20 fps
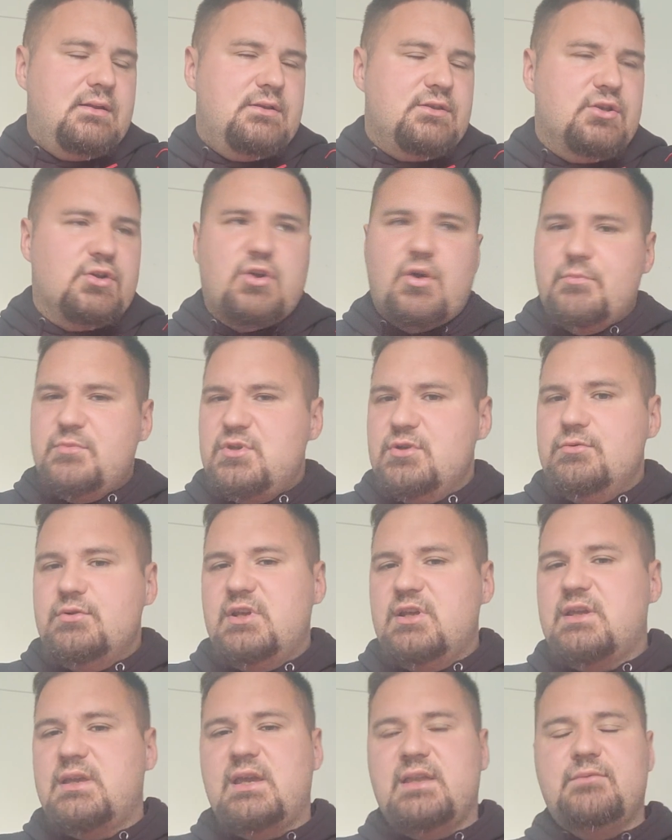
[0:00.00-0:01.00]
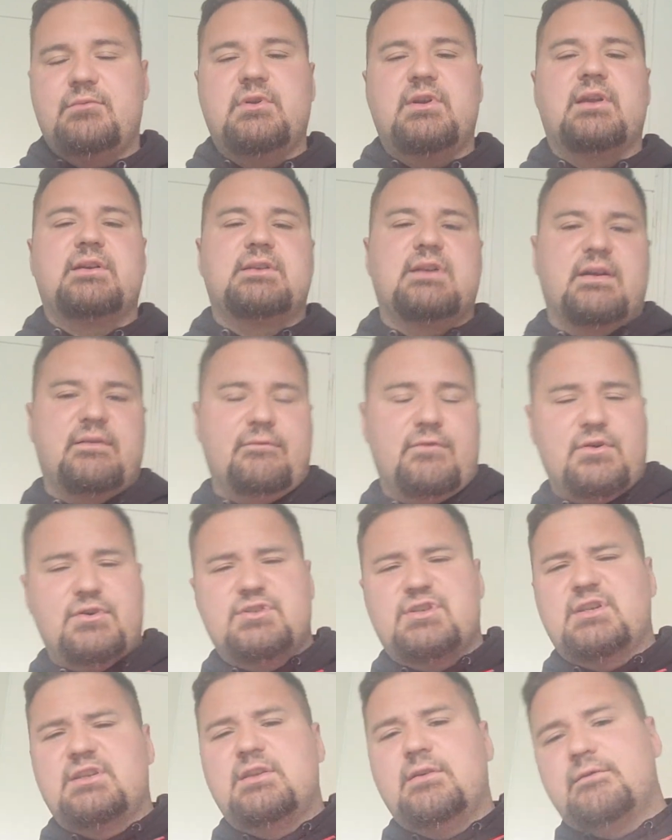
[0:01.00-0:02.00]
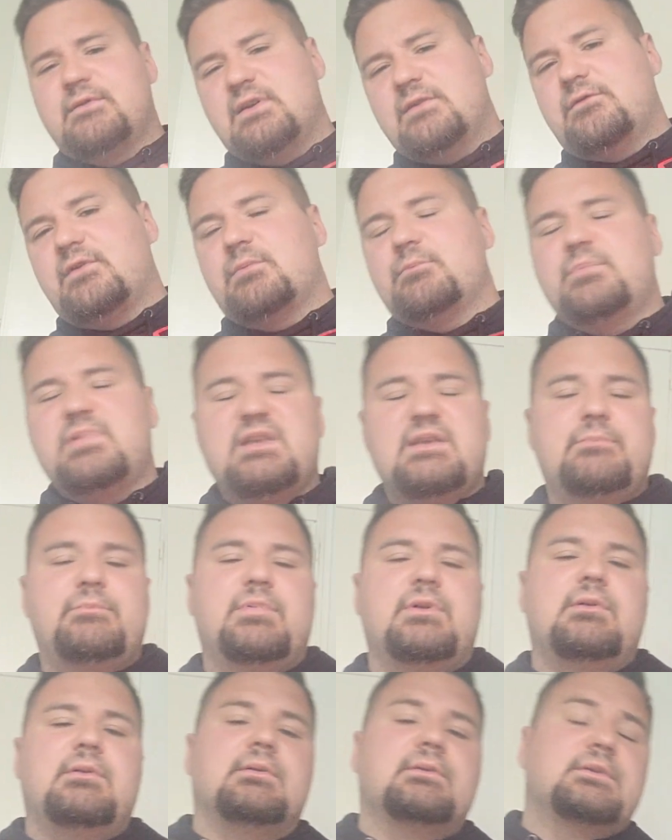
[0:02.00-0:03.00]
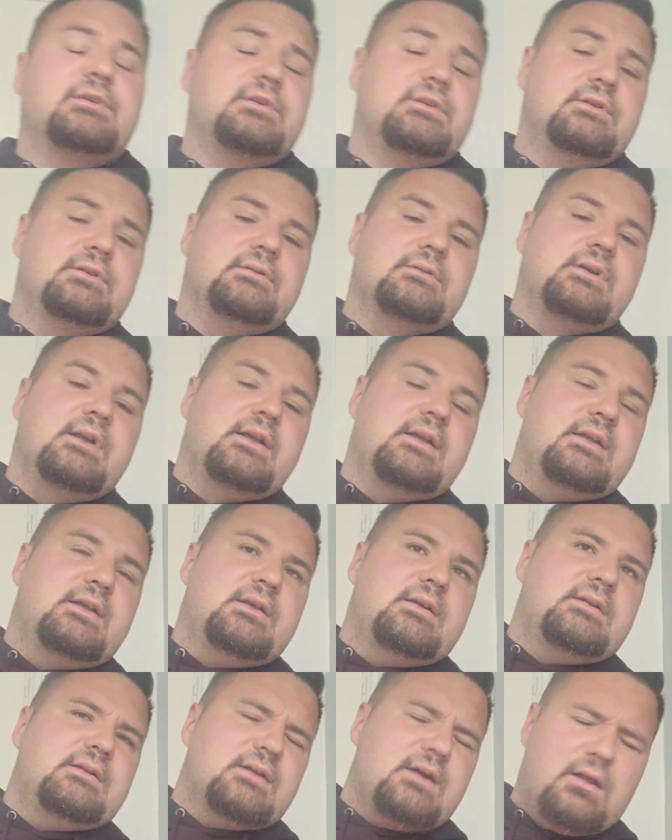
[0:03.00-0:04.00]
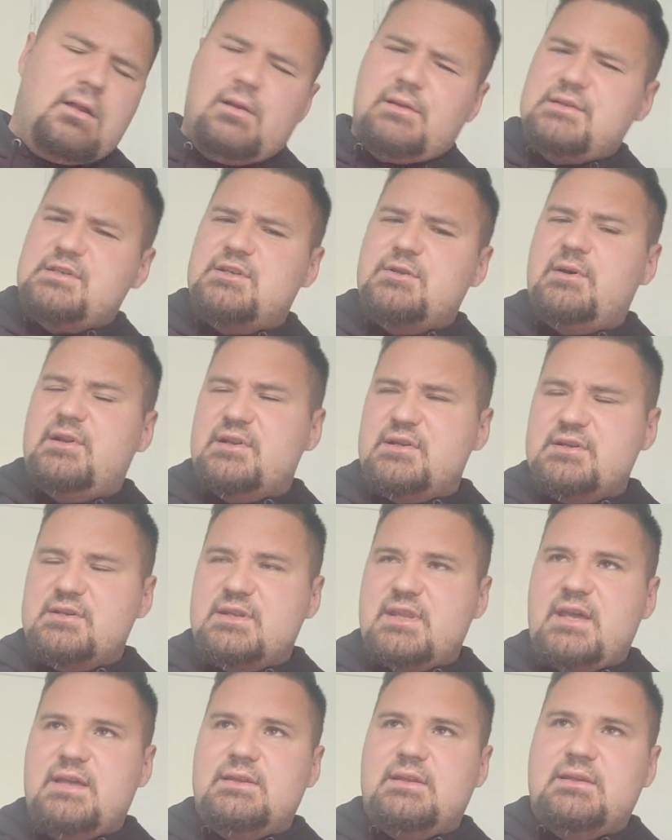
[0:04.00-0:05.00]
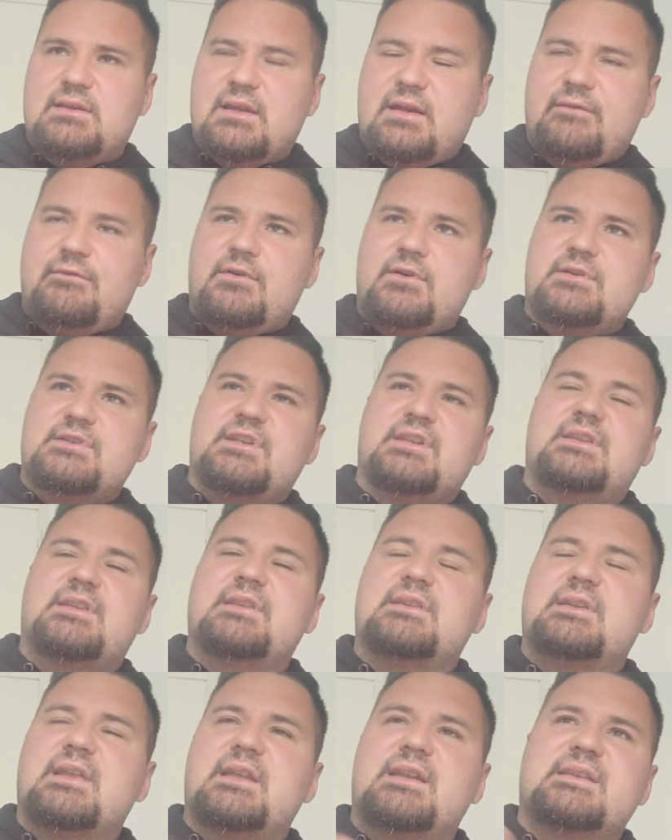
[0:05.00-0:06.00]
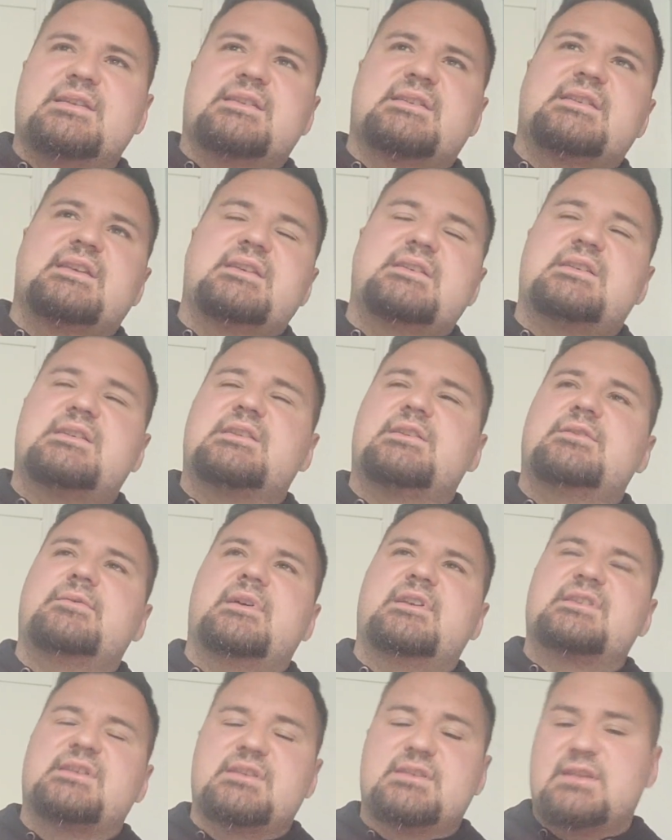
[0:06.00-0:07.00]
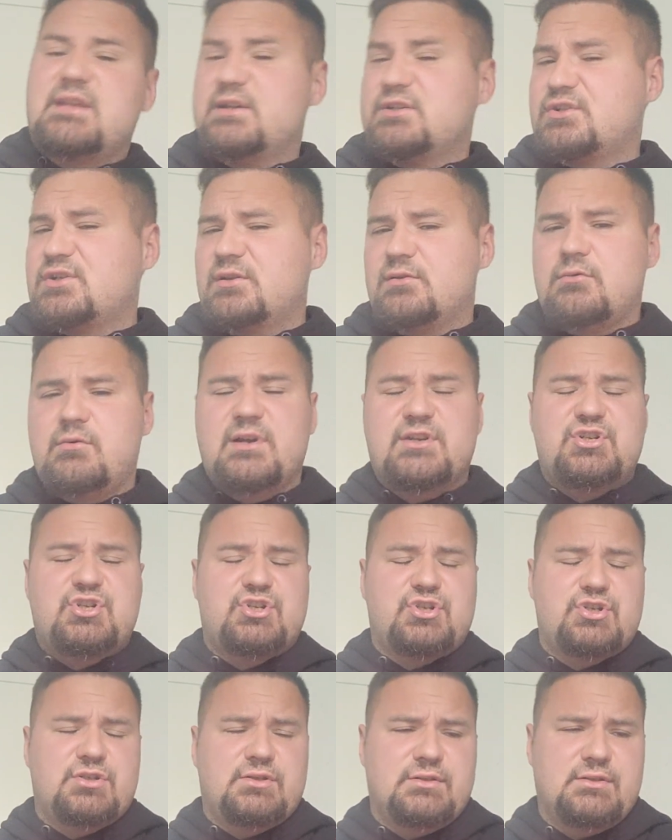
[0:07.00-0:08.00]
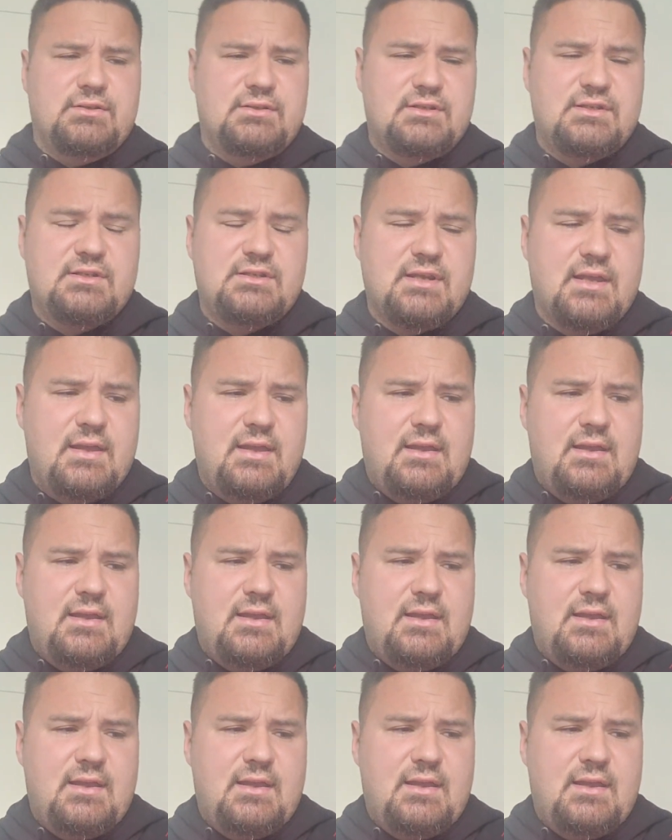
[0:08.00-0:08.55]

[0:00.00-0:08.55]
You communicate with a diversity of different people to also understand the diversity that exists to existential questions.